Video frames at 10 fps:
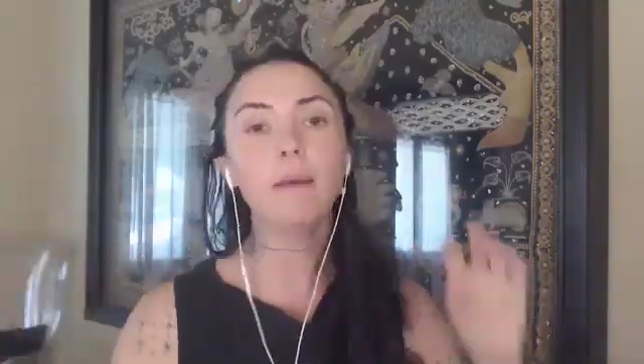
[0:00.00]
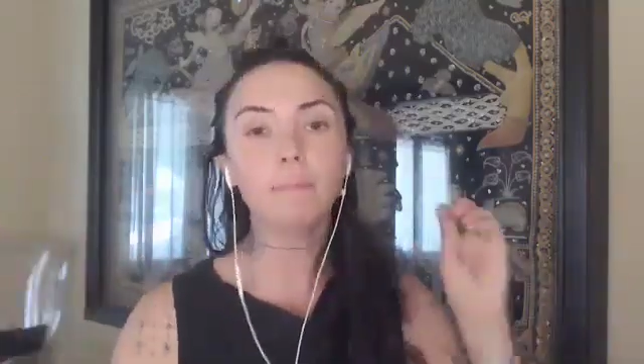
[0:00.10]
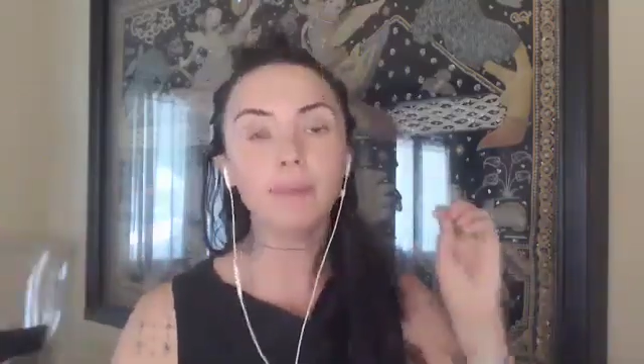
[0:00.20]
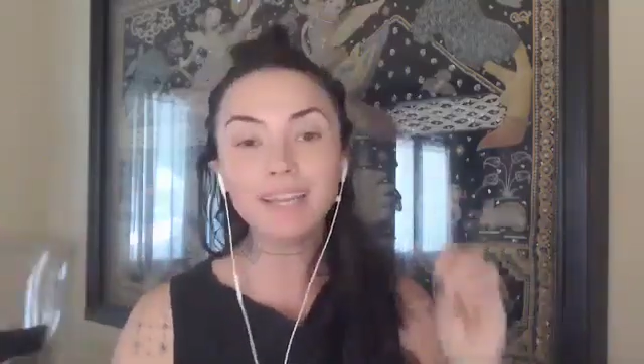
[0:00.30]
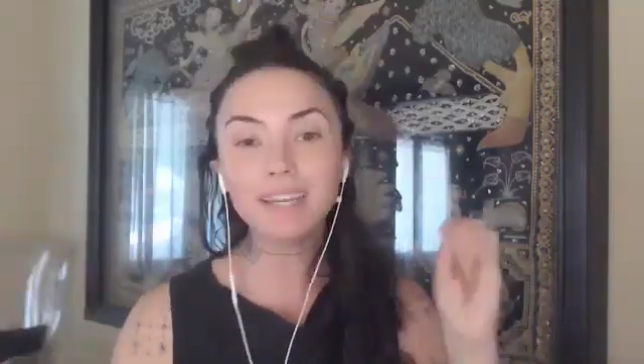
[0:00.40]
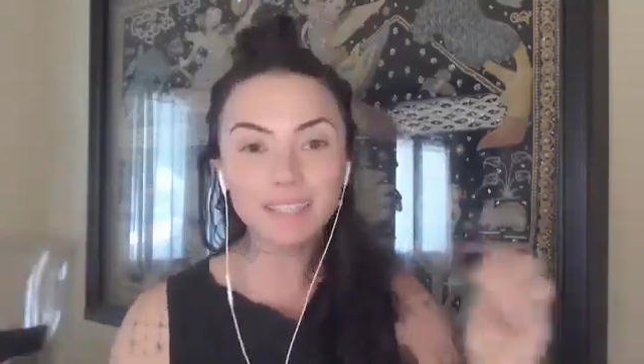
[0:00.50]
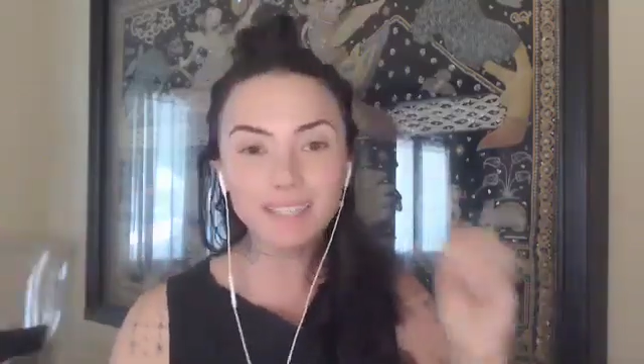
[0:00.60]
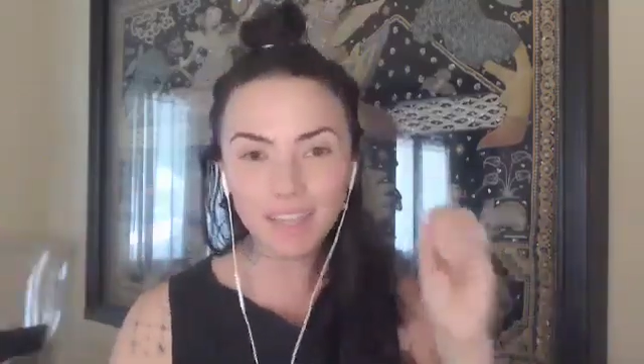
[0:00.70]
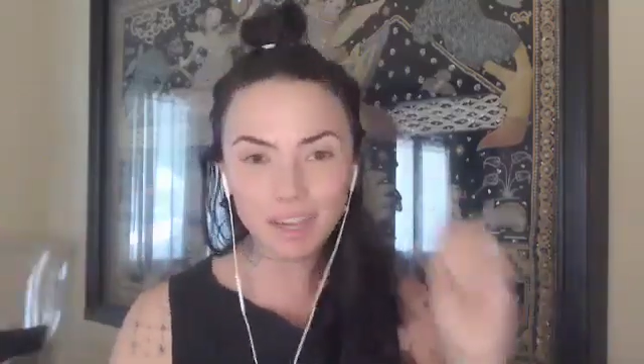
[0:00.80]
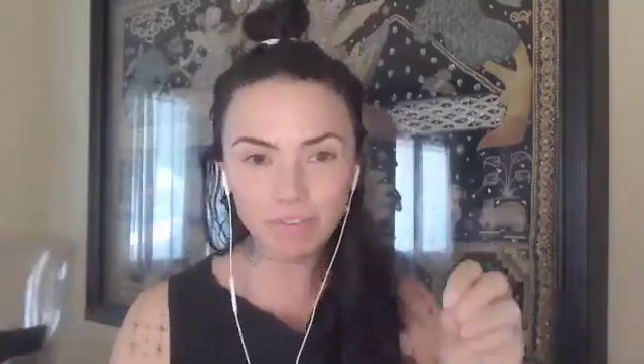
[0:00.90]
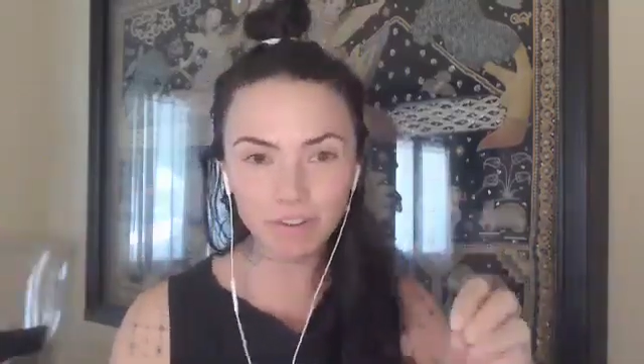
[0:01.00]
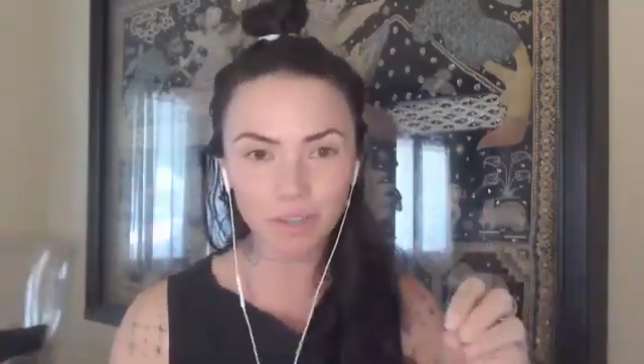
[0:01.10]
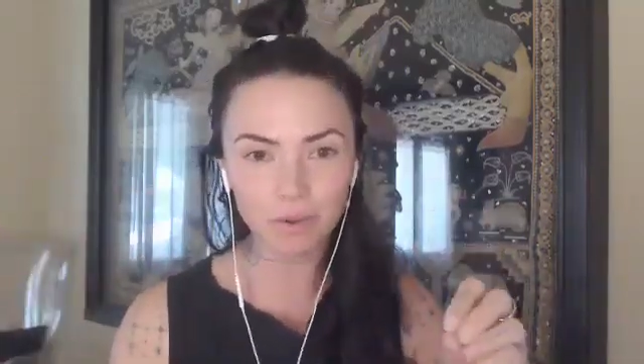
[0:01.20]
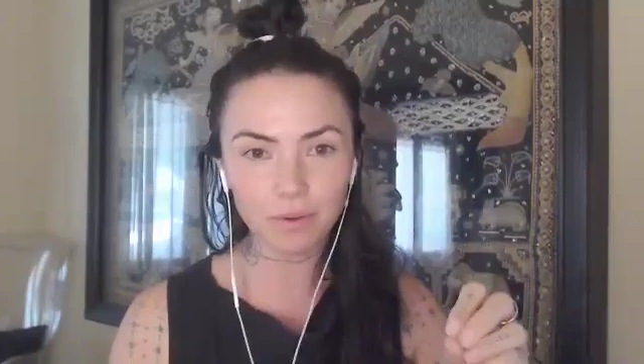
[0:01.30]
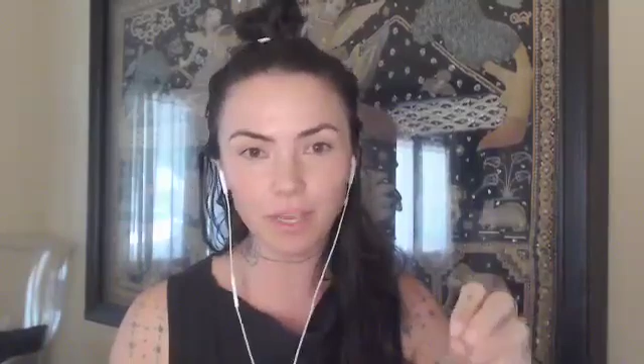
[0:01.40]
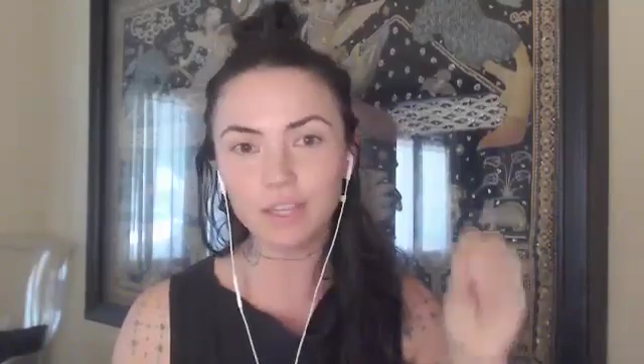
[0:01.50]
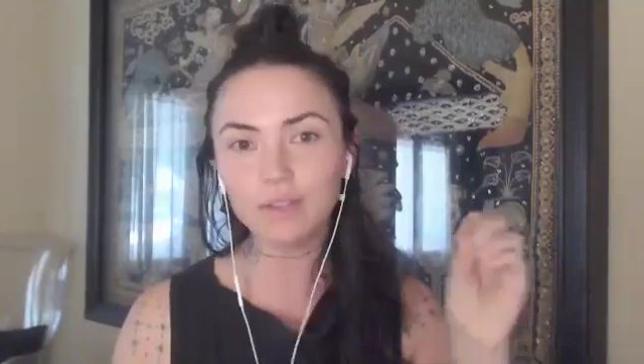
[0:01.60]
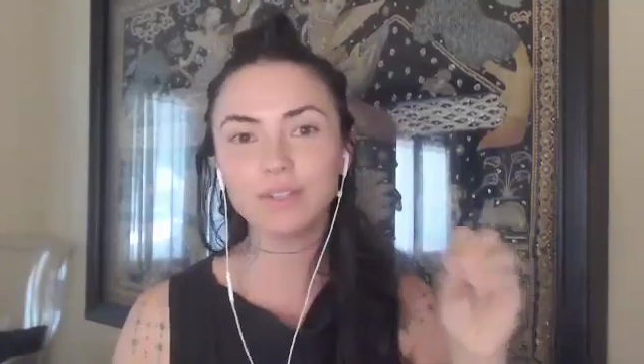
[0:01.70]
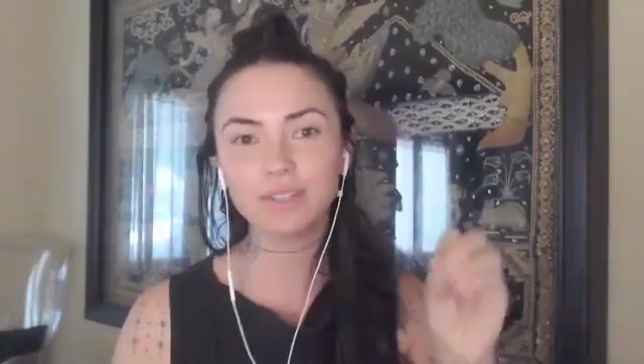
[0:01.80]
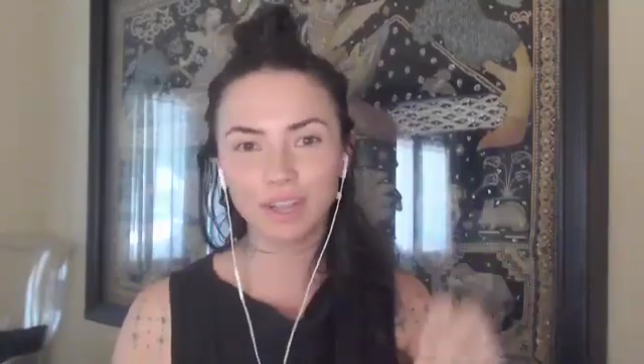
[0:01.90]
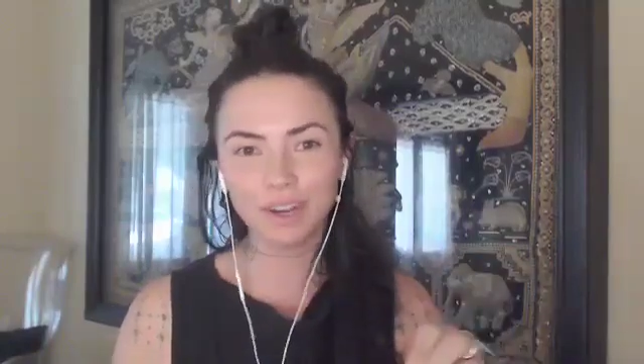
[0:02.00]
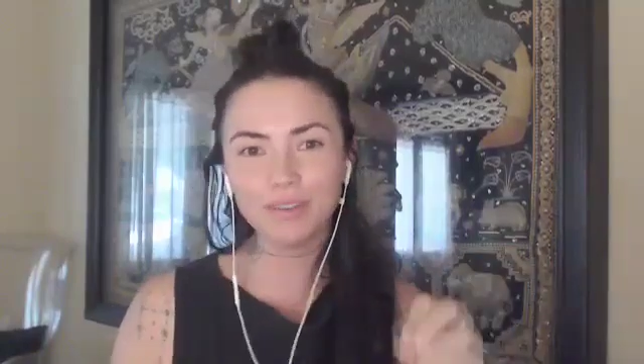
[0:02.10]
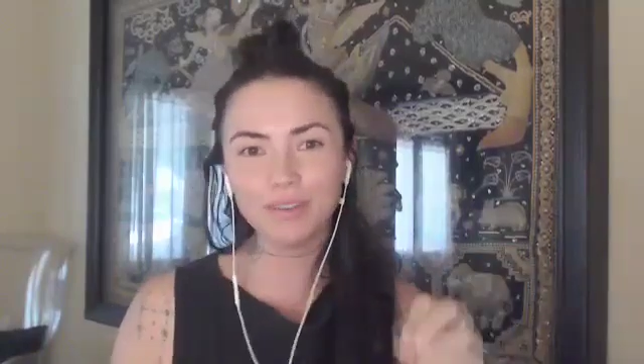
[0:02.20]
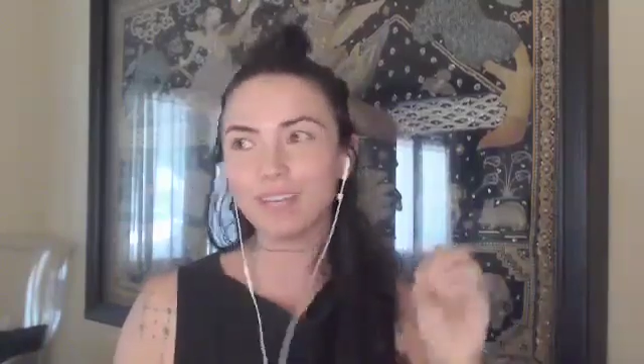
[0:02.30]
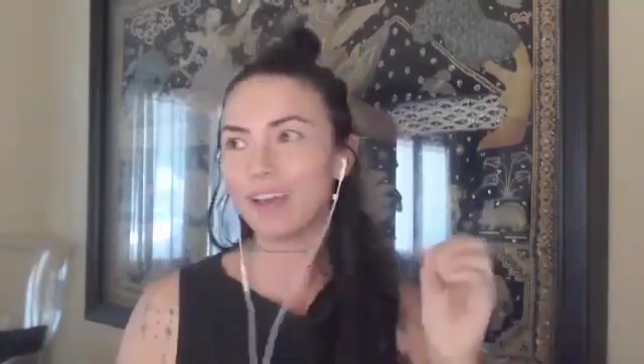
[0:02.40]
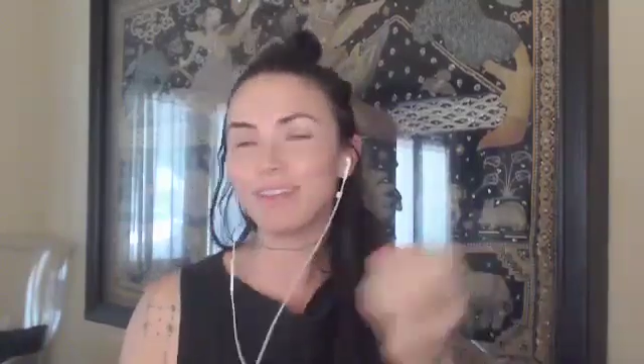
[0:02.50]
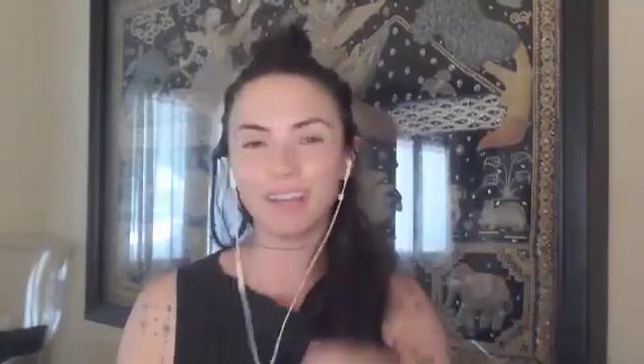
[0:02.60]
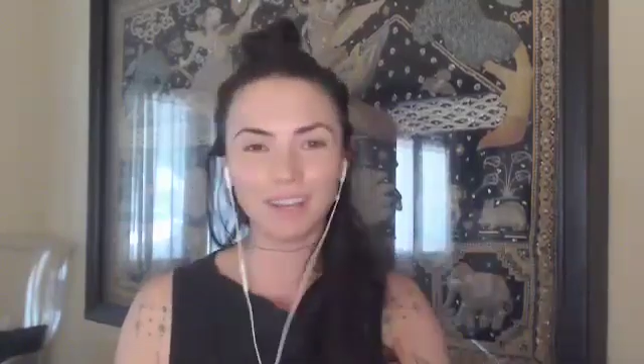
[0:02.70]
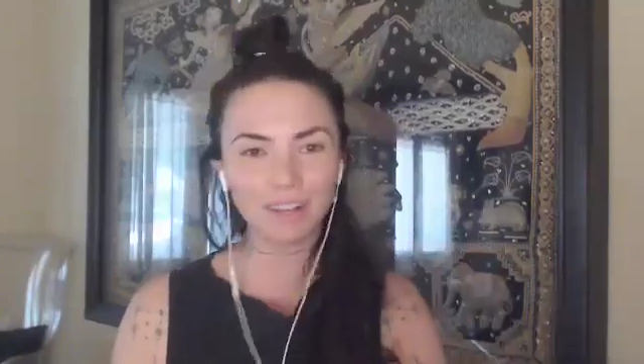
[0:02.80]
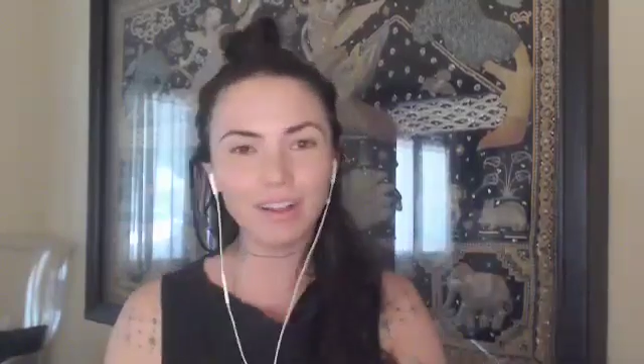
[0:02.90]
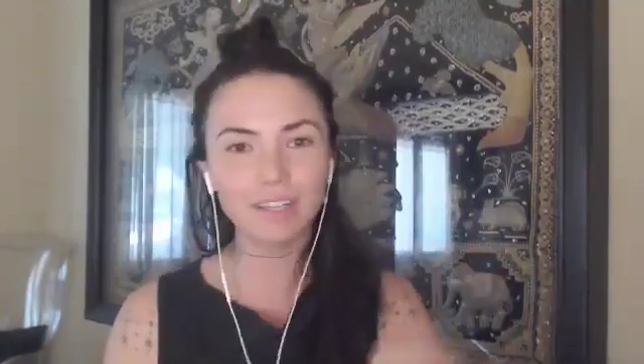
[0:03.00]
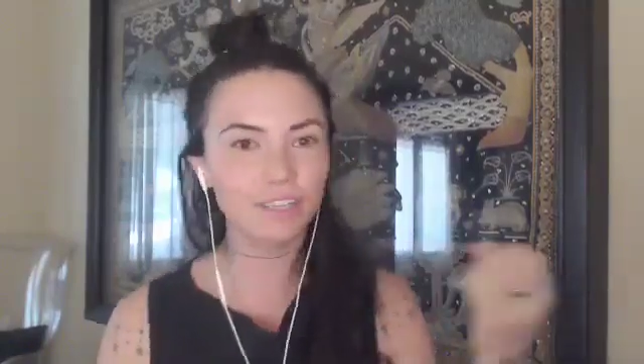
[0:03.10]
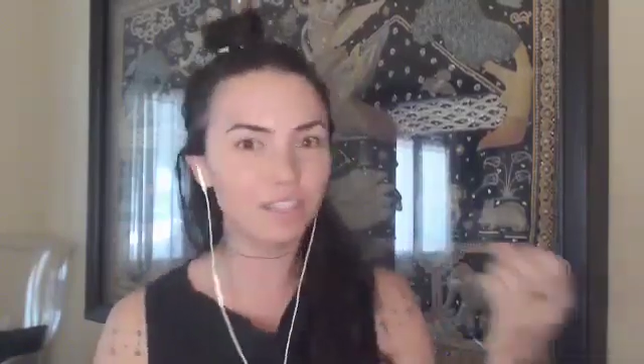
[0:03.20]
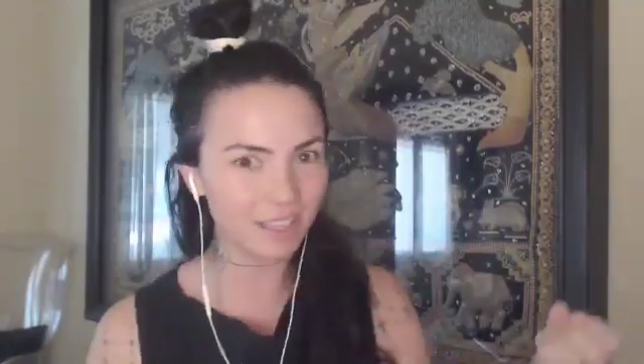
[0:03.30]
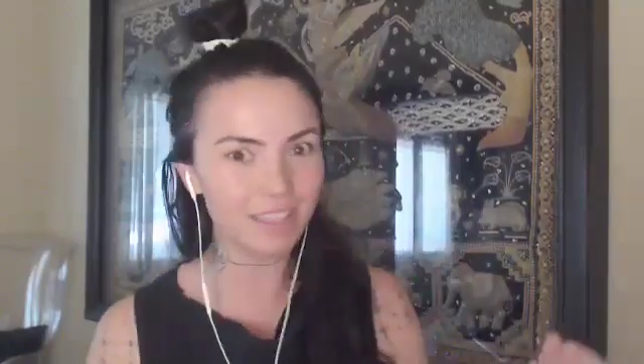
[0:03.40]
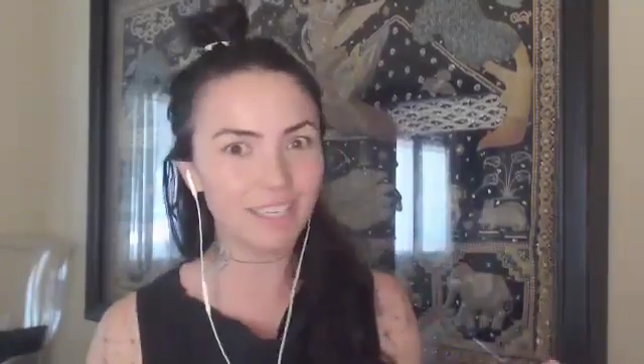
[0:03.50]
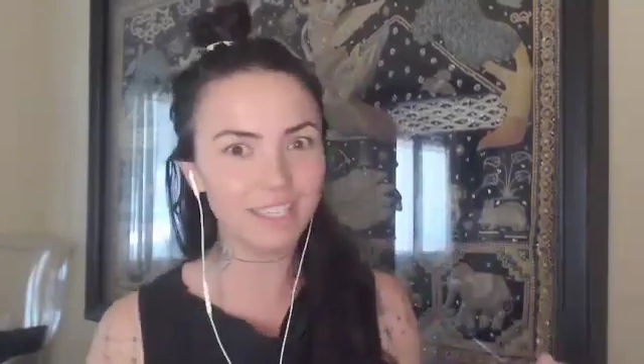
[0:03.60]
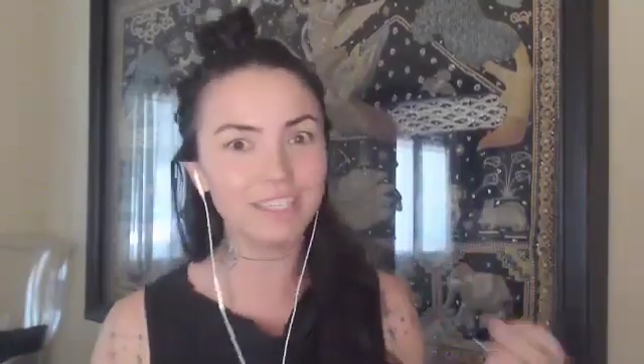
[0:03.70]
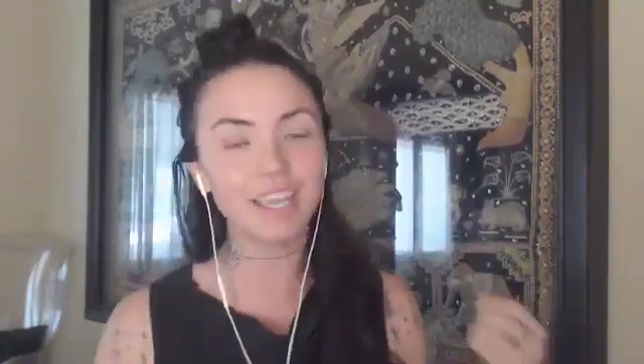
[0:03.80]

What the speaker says: But it is there for you, and you deserve to have that acknowledged at least,